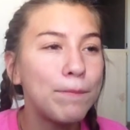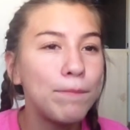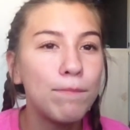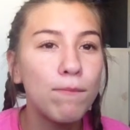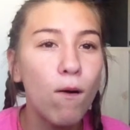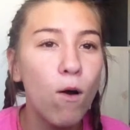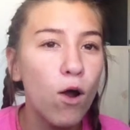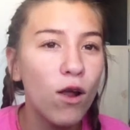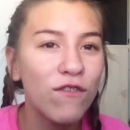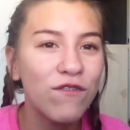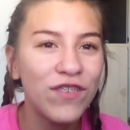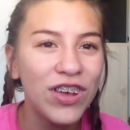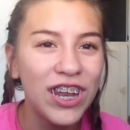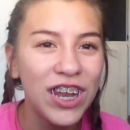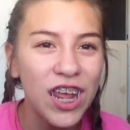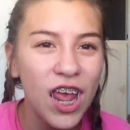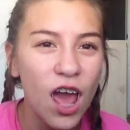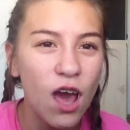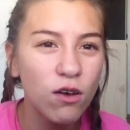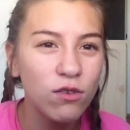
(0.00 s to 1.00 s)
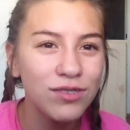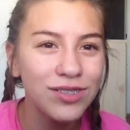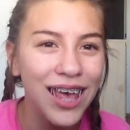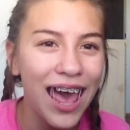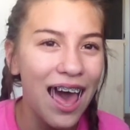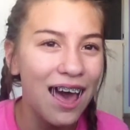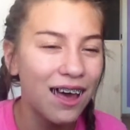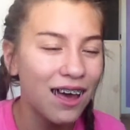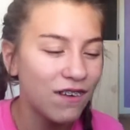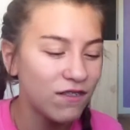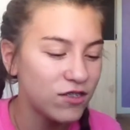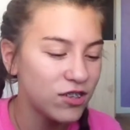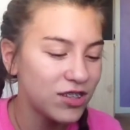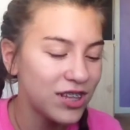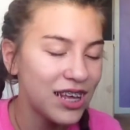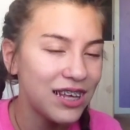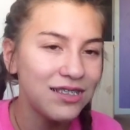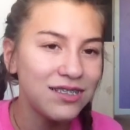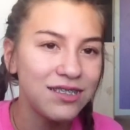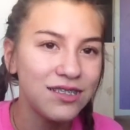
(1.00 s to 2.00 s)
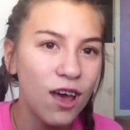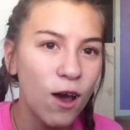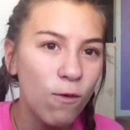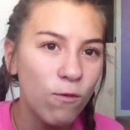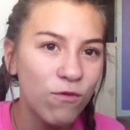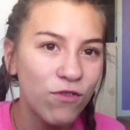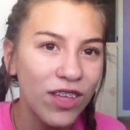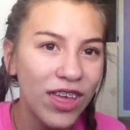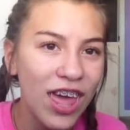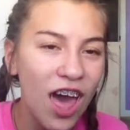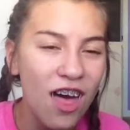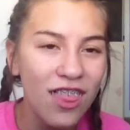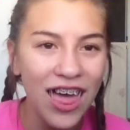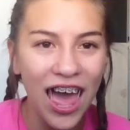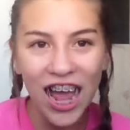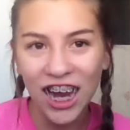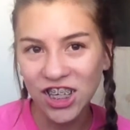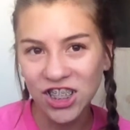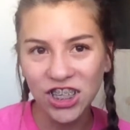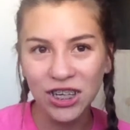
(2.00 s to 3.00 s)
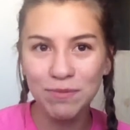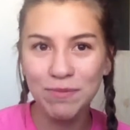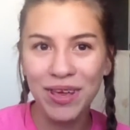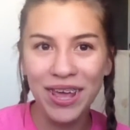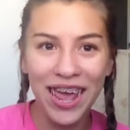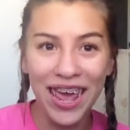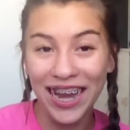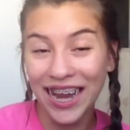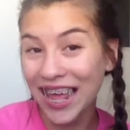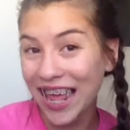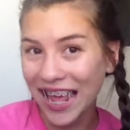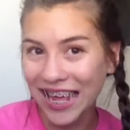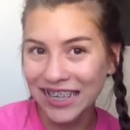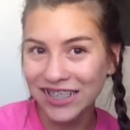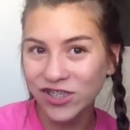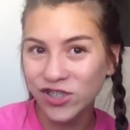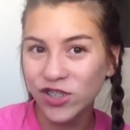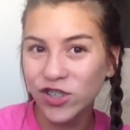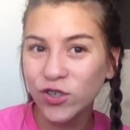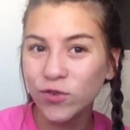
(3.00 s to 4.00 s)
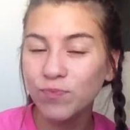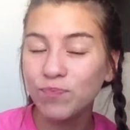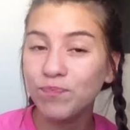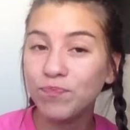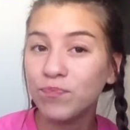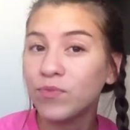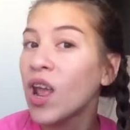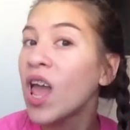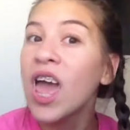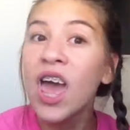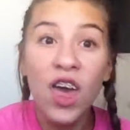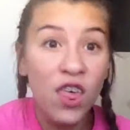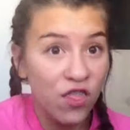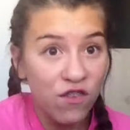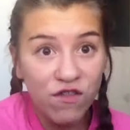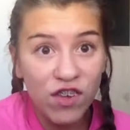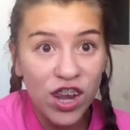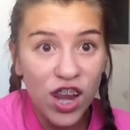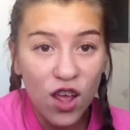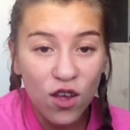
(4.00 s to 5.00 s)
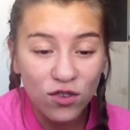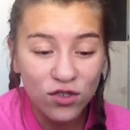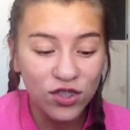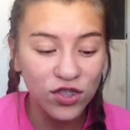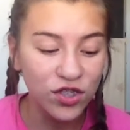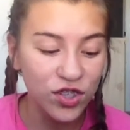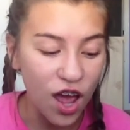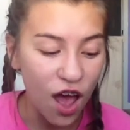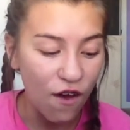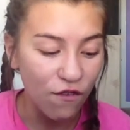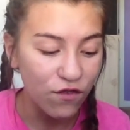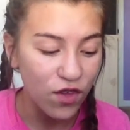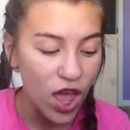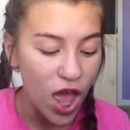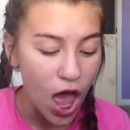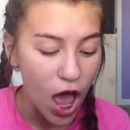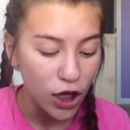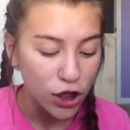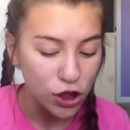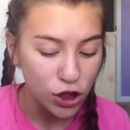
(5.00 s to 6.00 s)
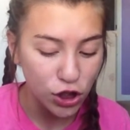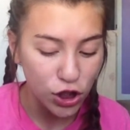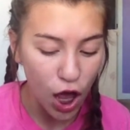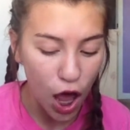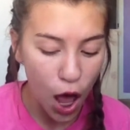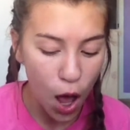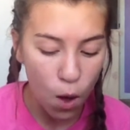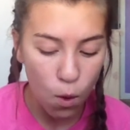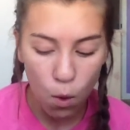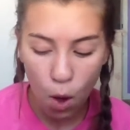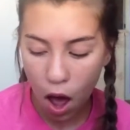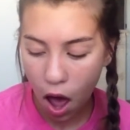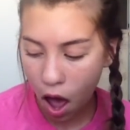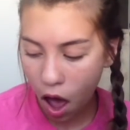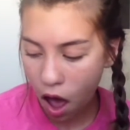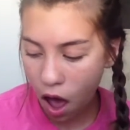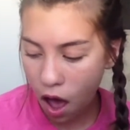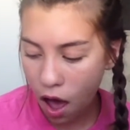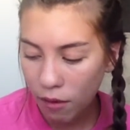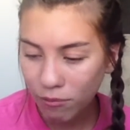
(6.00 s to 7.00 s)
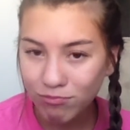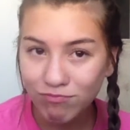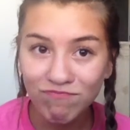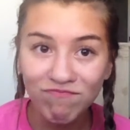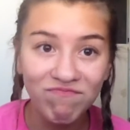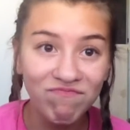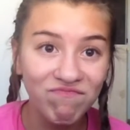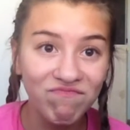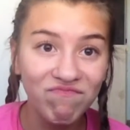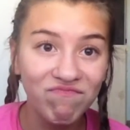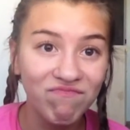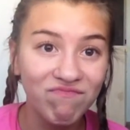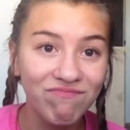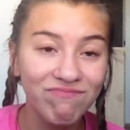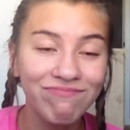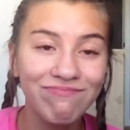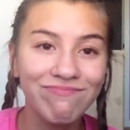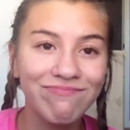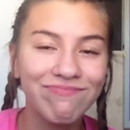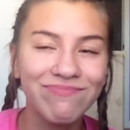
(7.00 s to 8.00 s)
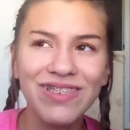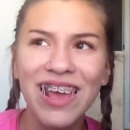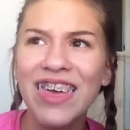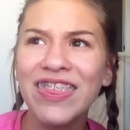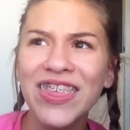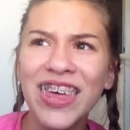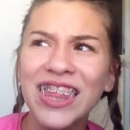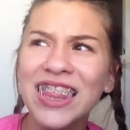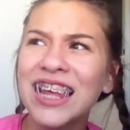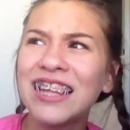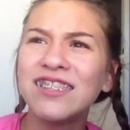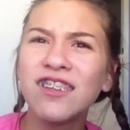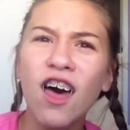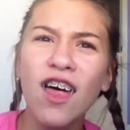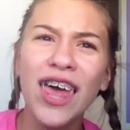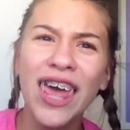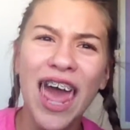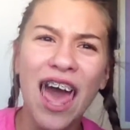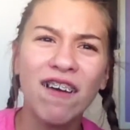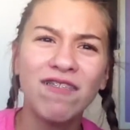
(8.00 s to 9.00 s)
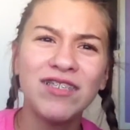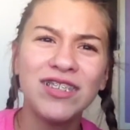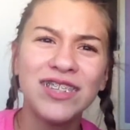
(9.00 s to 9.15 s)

more videos after this. Hopefully I'll actually be getting into the videos and stuff. So I think that's all I have